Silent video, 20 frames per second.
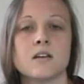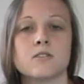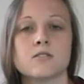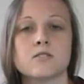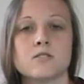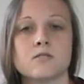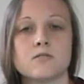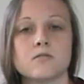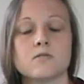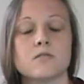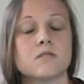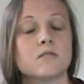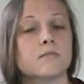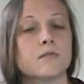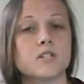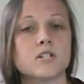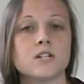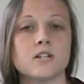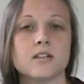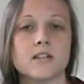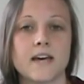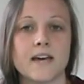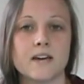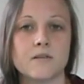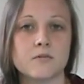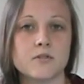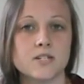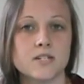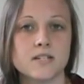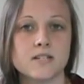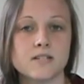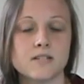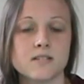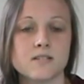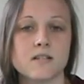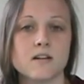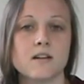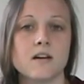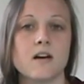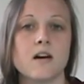to the original languages,